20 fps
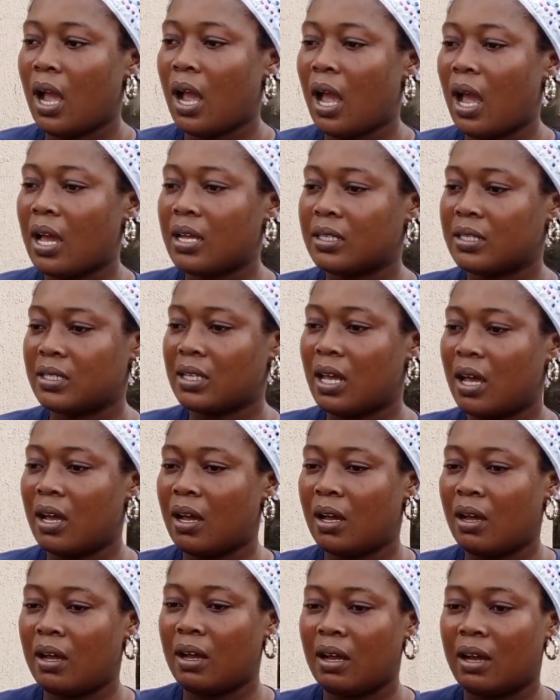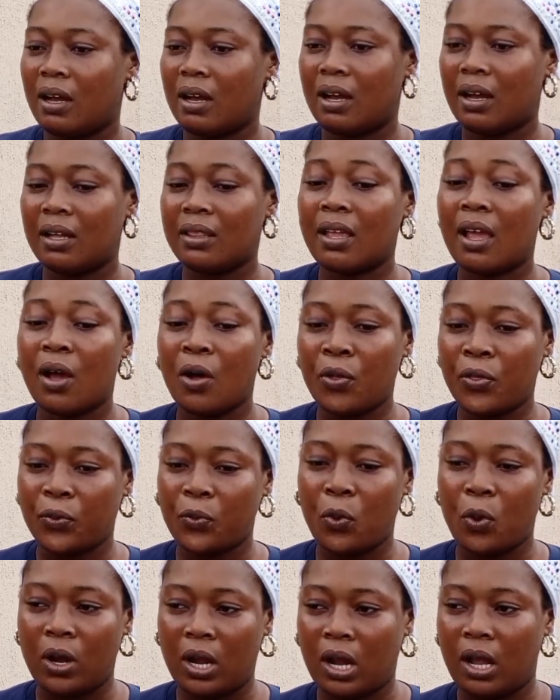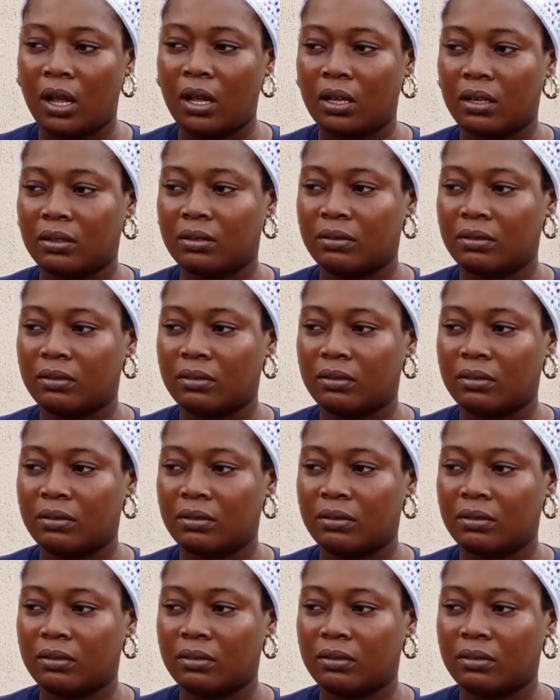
As an health worker,